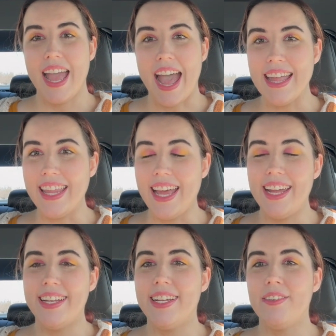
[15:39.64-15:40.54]
And
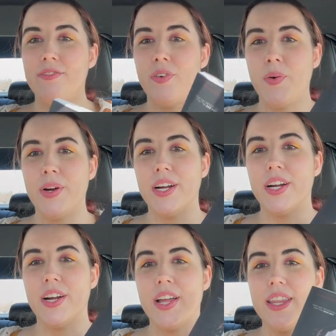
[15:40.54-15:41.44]
then
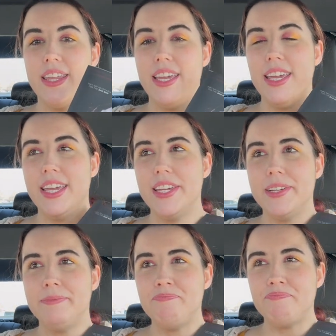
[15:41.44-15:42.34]
for
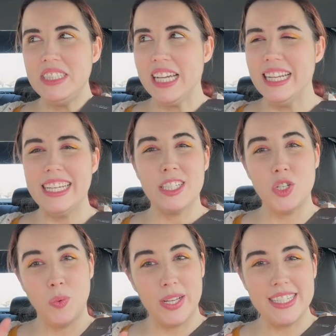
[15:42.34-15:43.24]
the kind of like
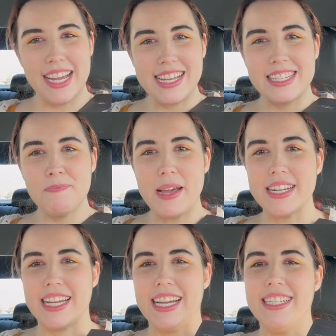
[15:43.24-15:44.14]
twist
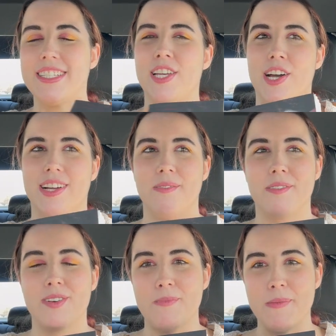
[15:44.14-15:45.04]
aspect, I kind of saw it
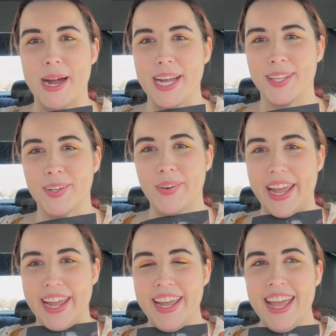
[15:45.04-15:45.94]
coming from a mile
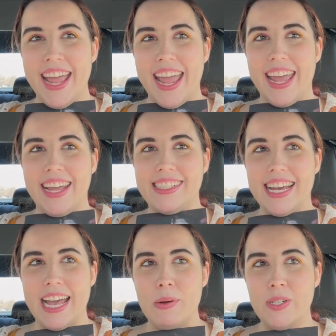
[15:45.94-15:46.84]
away, and
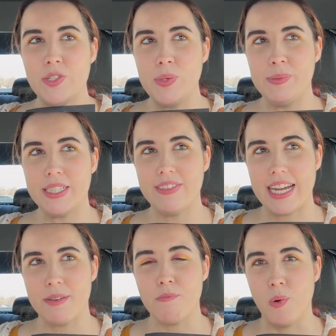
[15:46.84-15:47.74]
I wish we would have
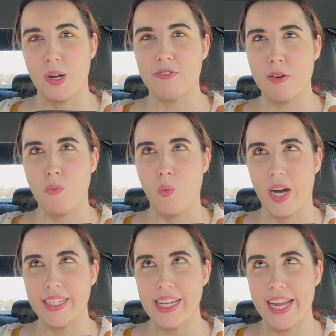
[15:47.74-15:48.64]
gotten more from
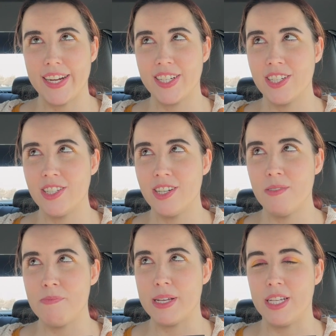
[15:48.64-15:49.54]
one
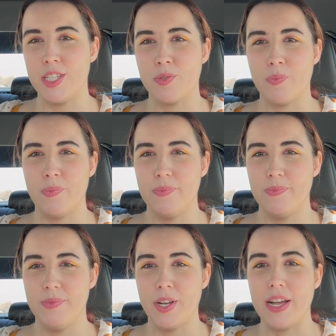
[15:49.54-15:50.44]
character, because,
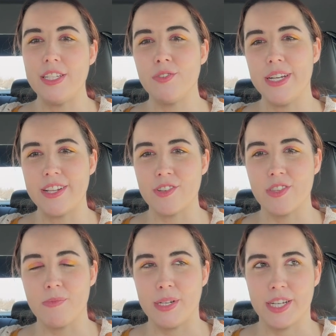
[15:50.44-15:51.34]
you know, as you're reading through
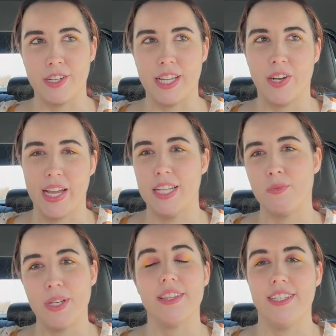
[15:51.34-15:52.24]
the book, you're like, okay, it's
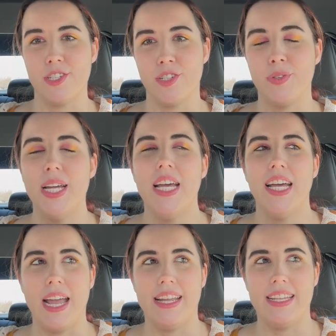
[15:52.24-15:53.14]
one of these two.
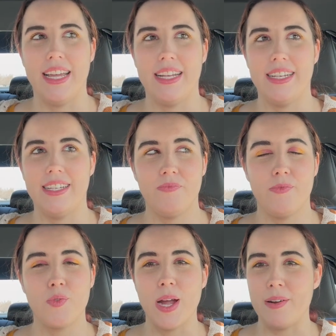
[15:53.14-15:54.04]
And then
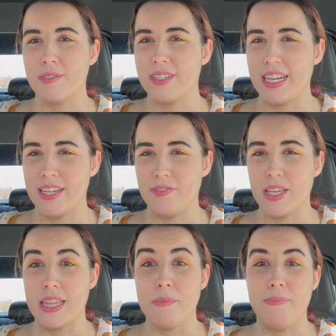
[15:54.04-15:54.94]
throughout kind of
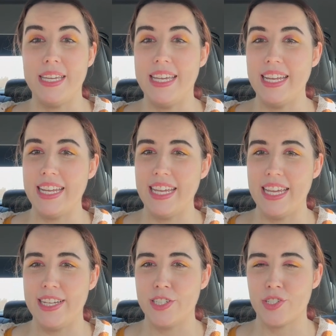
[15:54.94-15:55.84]
like the
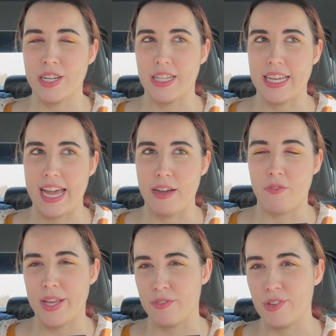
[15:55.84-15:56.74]
beginning-ish, kind of like
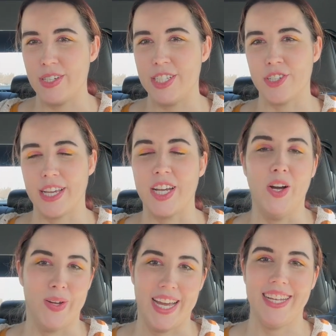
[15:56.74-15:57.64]
halfway through-ish, you're like,
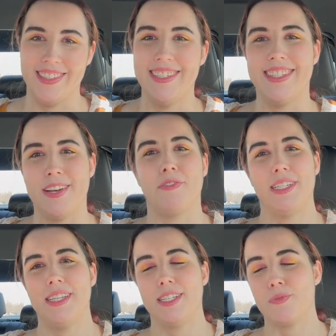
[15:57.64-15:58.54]
okay, it's
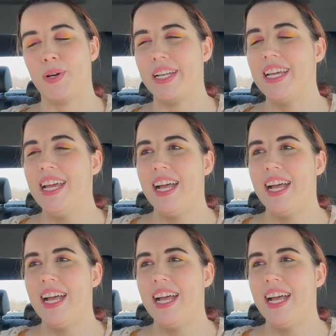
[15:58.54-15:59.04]
definitely this one.